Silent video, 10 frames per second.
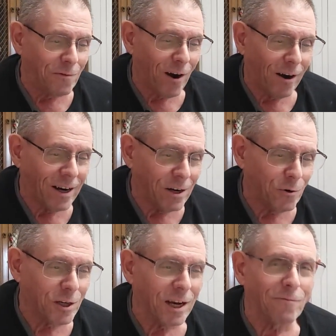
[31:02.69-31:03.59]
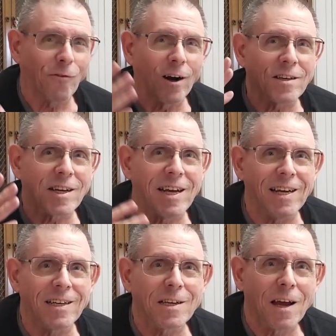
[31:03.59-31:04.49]
And it was very interesting for us
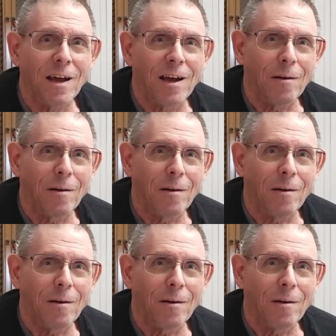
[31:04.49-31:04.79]
kids.